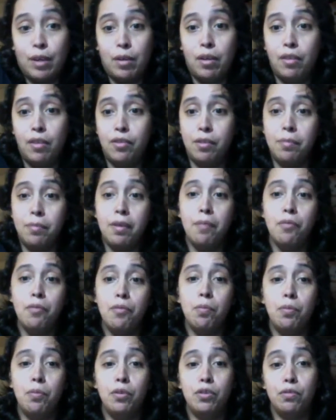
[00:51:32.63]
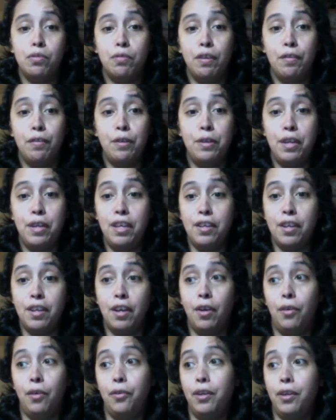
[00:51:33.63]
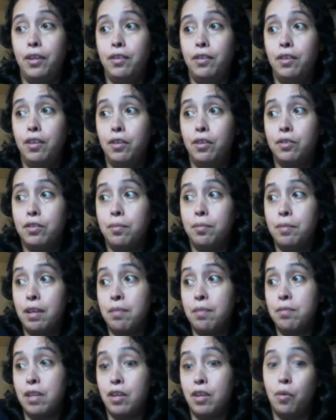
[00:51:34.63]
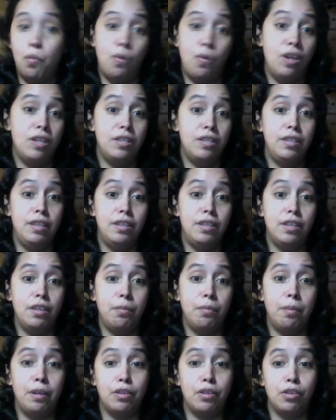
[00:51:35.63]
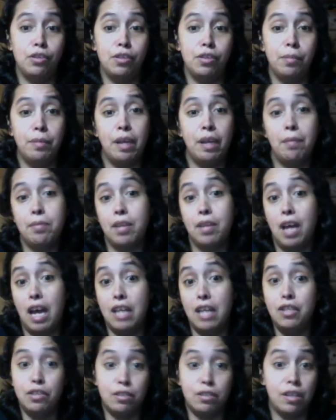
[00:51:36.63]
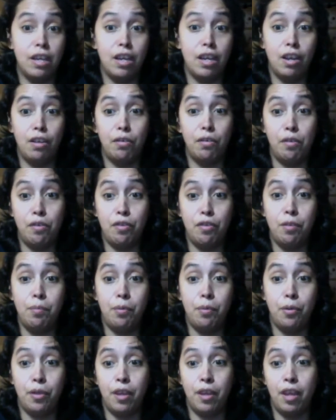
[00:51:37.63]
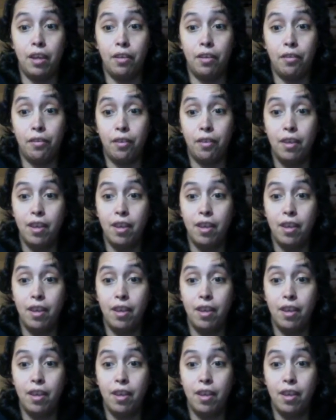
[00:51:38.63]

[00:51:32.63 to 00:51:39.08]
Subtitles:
Sometimes her books are very detailed, and, you know, sometimes I don't want a detailed picture. Sometimes I just like coloring simple things.